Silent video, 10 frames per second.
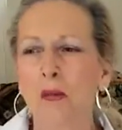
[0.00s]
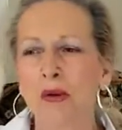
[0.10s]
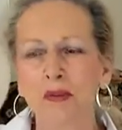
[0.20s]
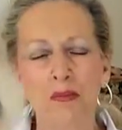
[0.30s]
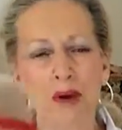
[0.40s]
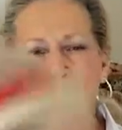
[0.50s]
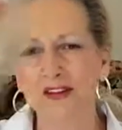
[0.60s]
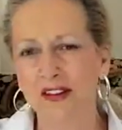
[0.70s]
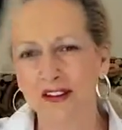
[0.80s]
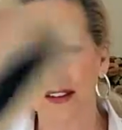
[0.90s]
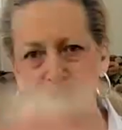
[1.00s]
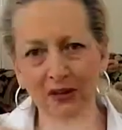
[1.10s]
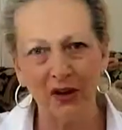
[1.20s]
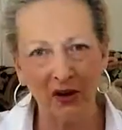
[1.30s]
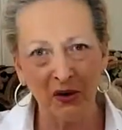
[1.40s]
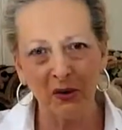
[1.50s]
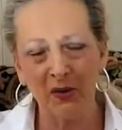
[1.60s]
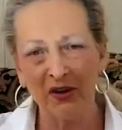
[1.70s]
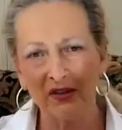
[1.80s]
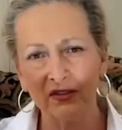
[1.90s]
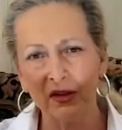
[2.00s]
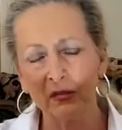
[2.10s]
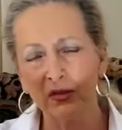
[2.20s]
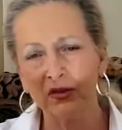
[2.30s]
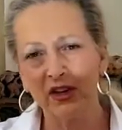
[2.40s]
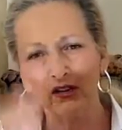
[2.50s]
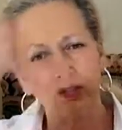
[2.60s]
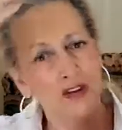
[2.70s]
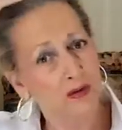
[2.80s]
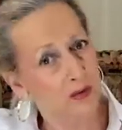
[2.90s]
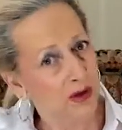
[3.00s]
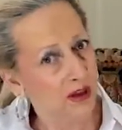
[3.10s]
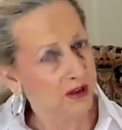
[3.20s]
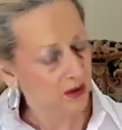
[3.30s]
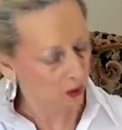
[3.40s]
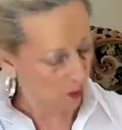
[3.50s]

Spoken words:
but basically no sun protection and really no